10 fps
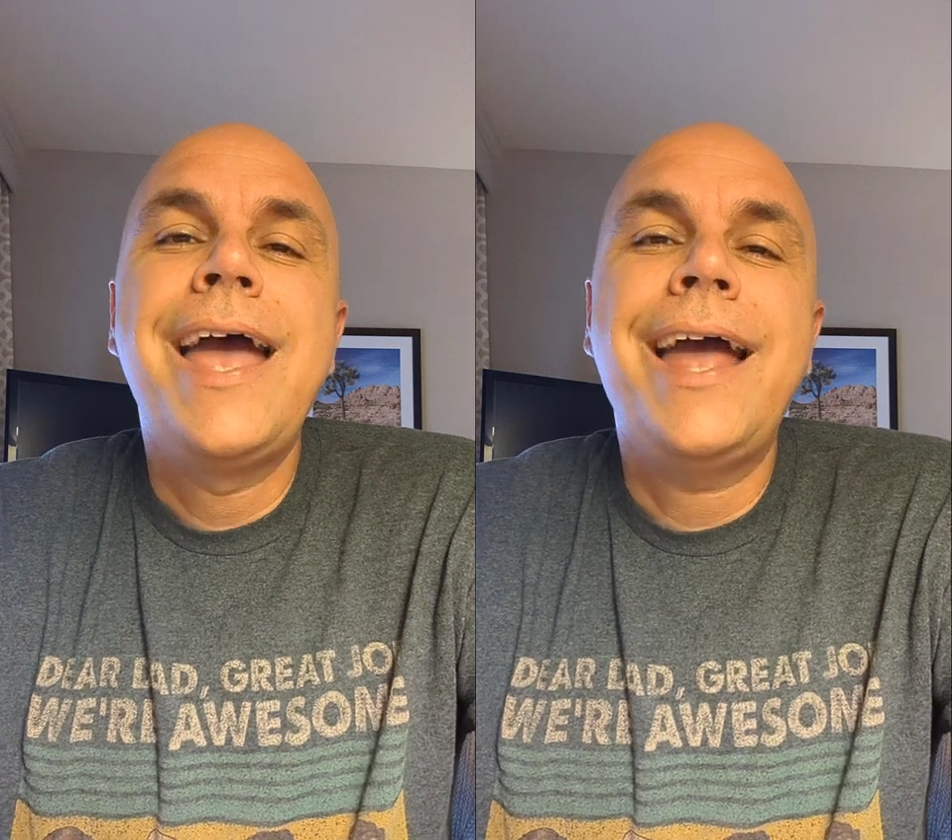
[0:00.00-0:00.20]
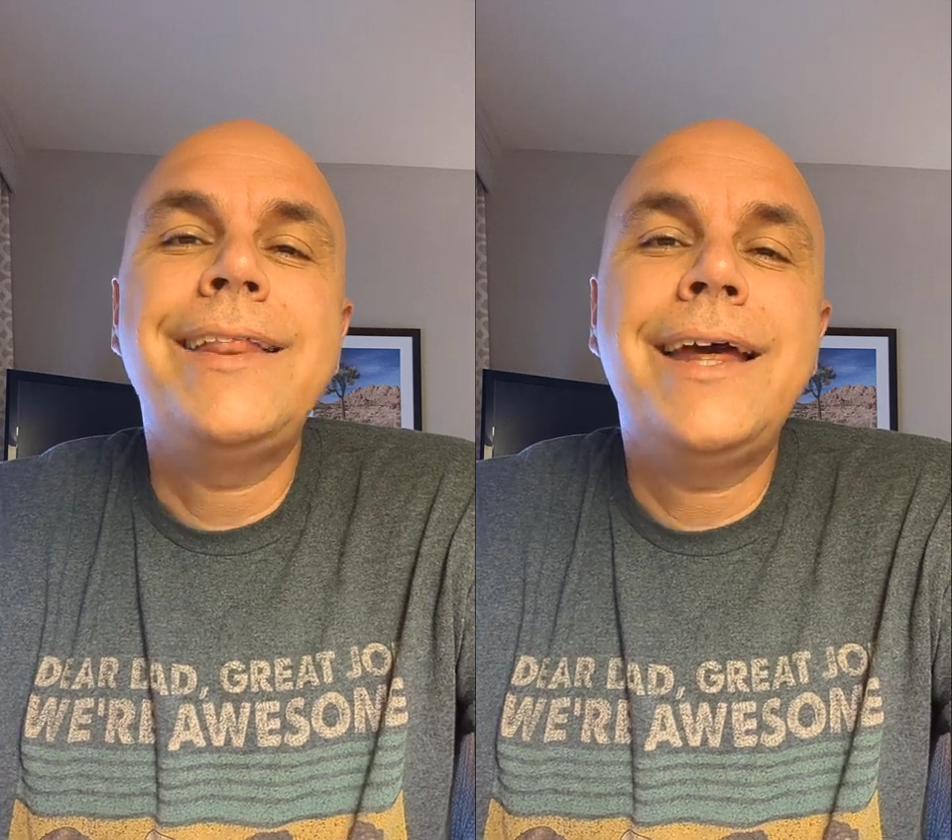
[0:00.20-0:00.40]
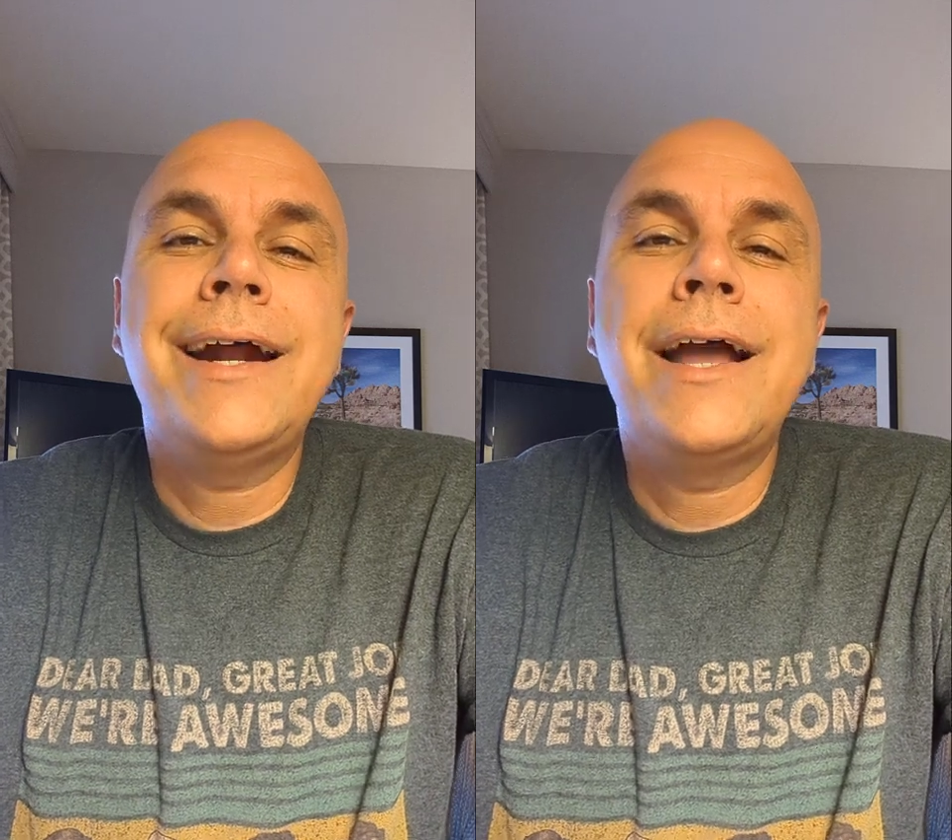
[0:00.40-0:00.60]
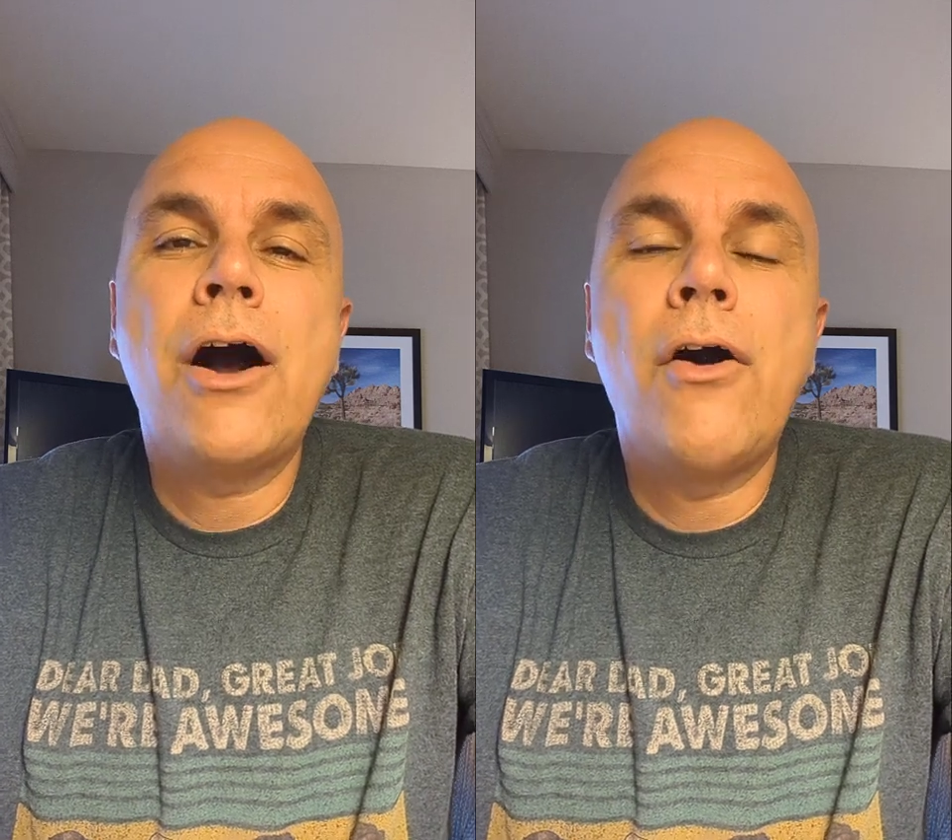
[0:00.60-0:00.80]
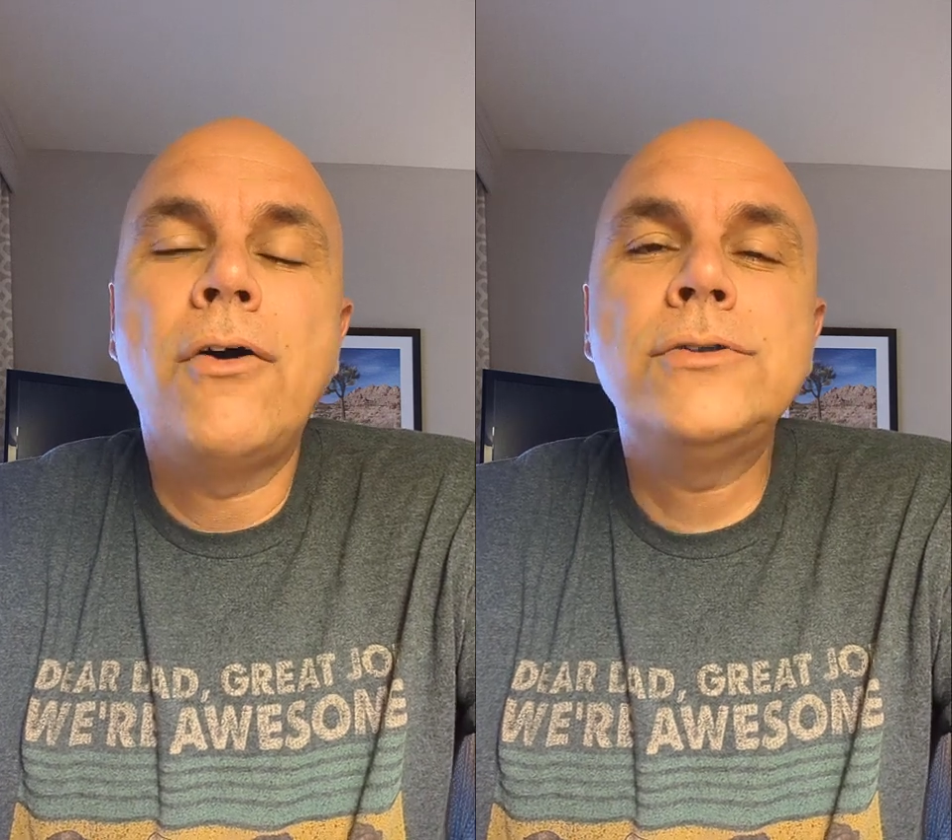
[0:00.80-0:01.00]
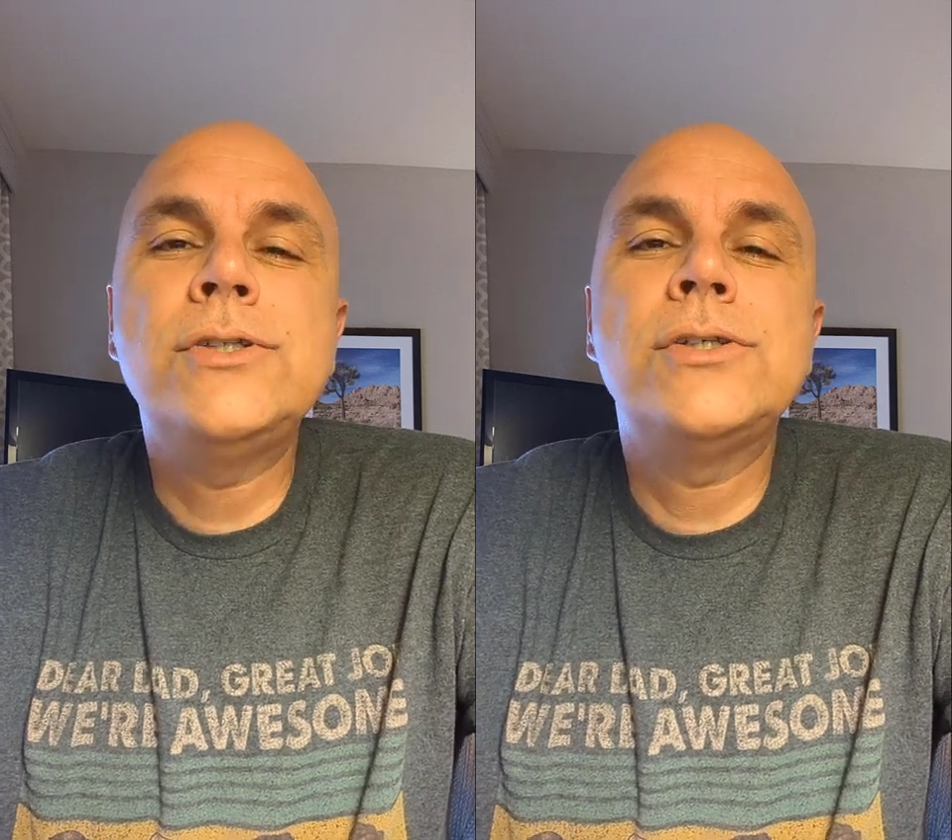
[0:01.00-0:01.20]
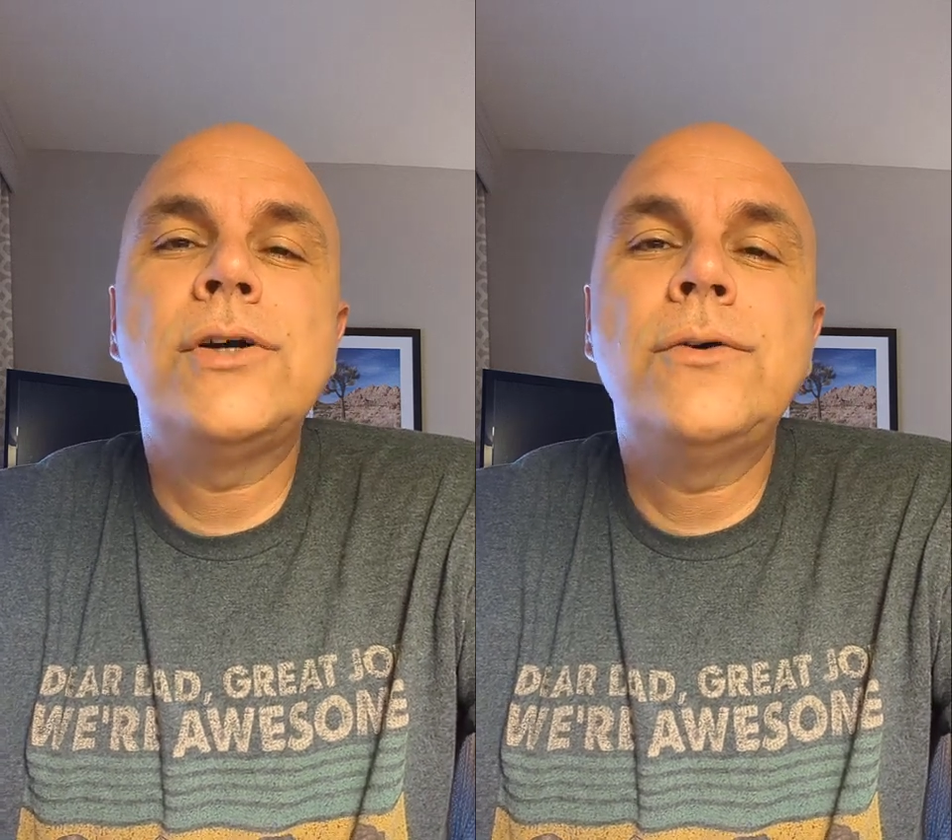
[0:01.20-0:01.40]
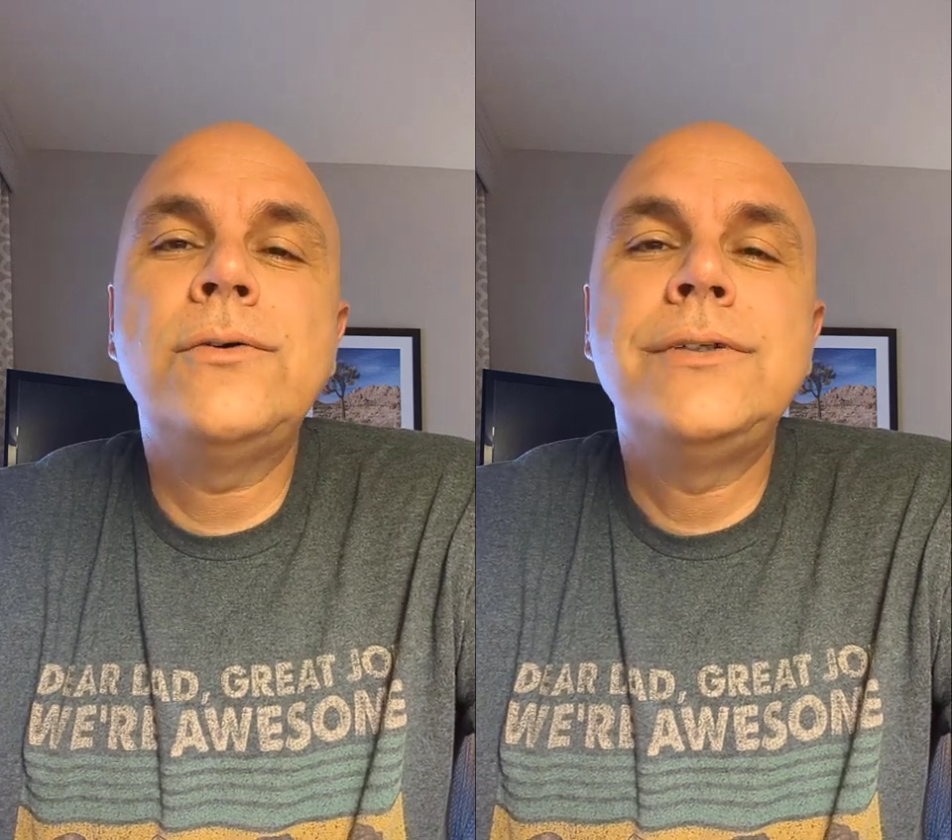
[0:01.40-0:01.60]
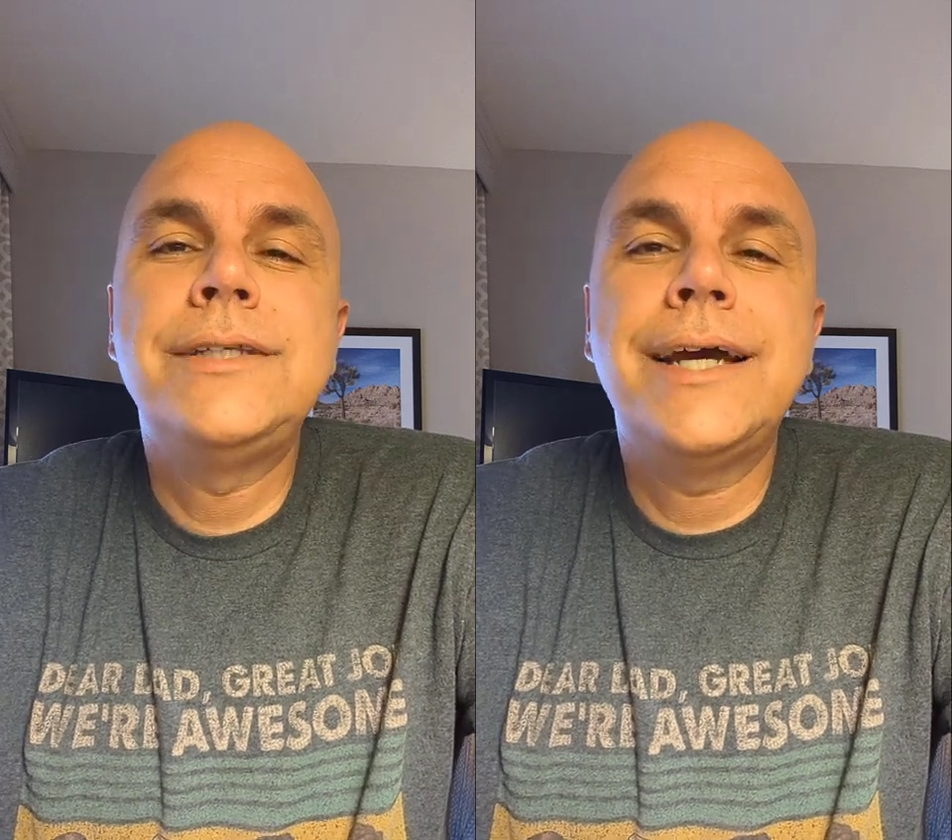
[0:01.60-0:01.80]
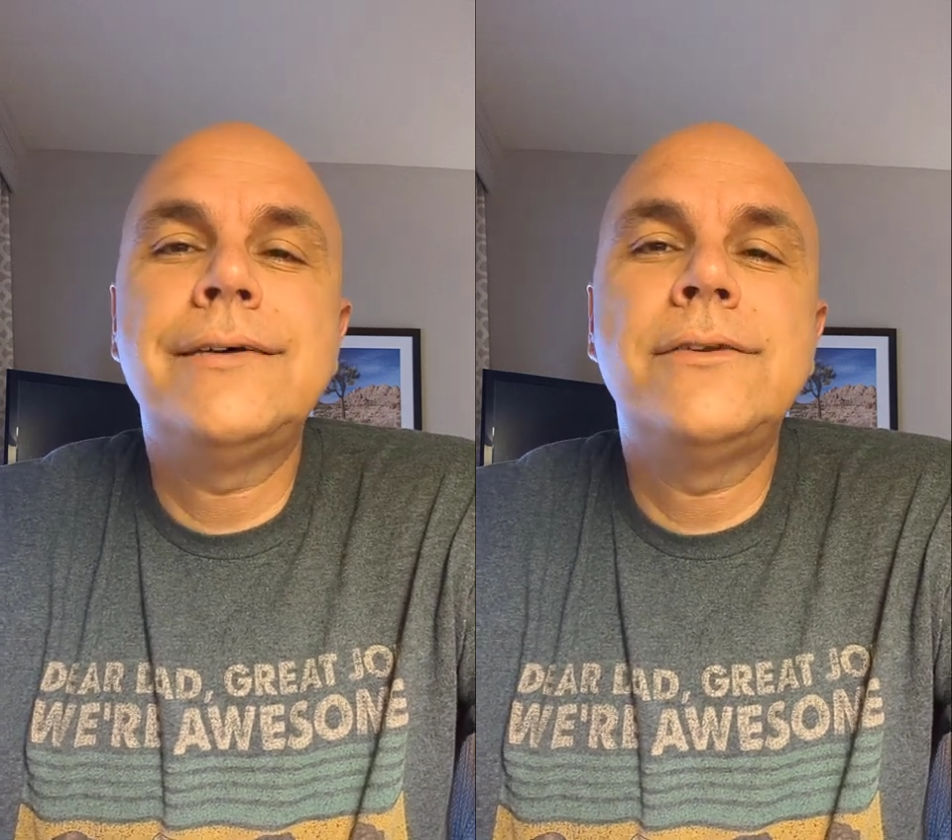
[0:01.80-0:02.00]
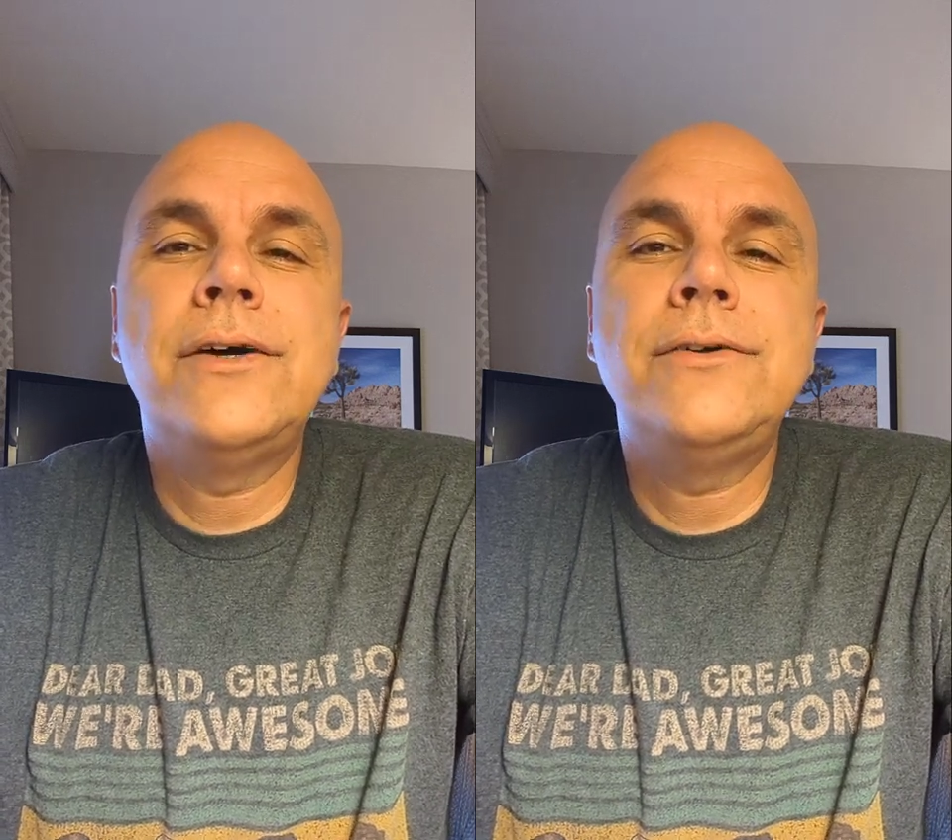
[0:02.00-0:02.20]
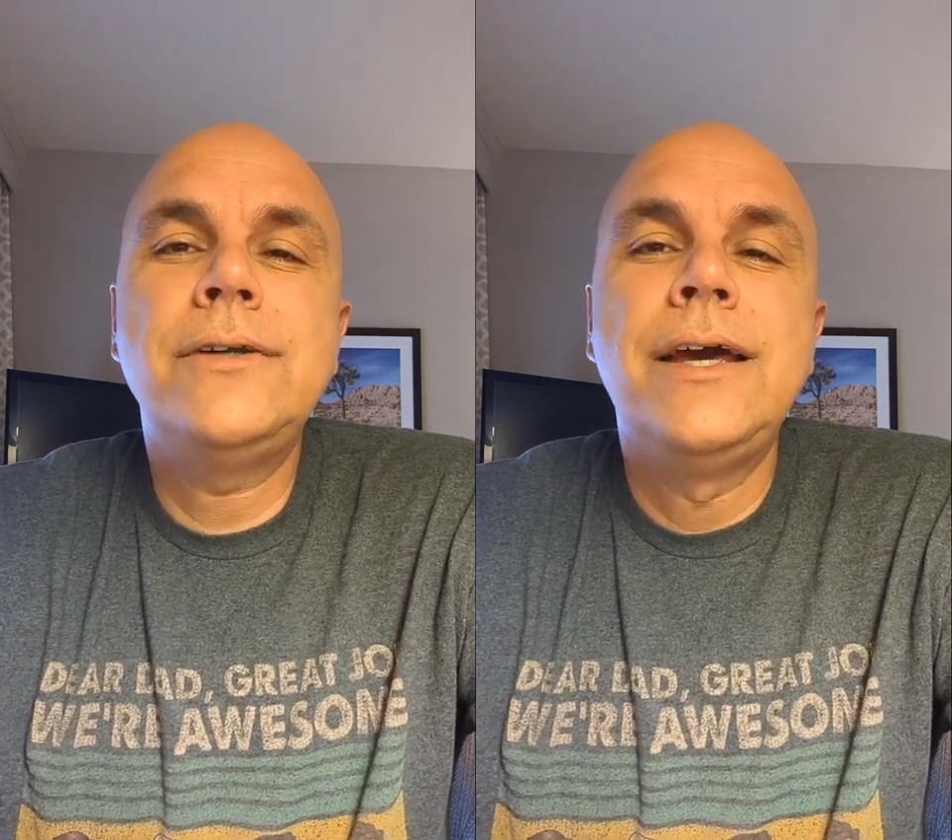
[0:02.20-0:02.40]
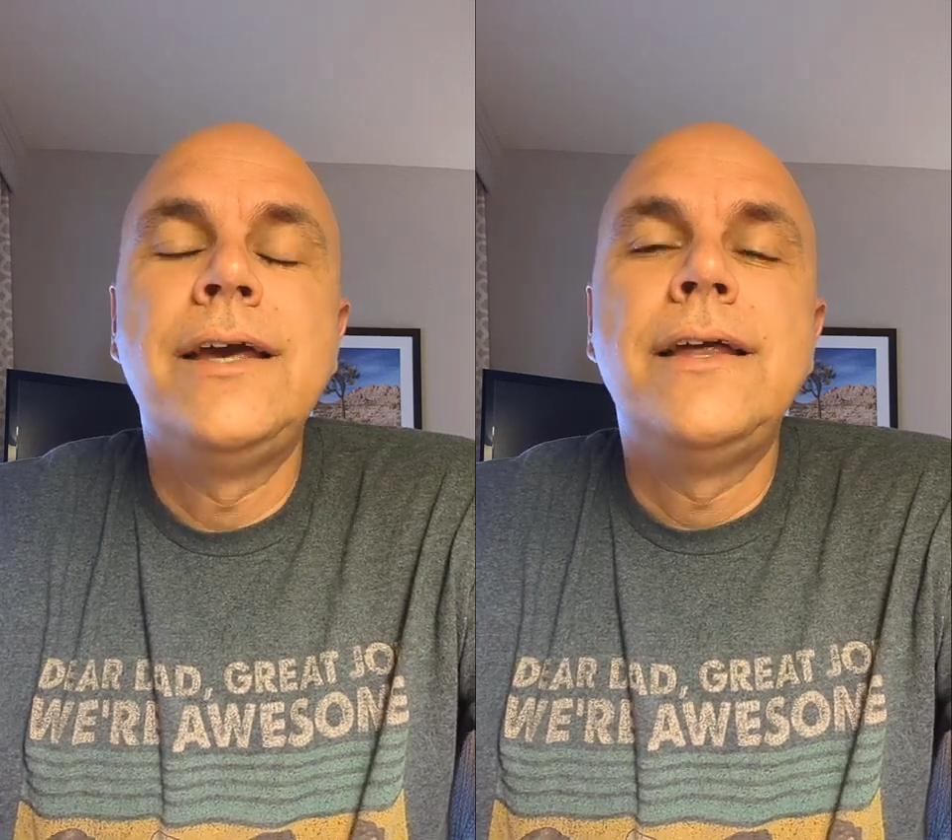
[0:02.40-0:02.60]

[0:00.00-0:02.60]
And then I also download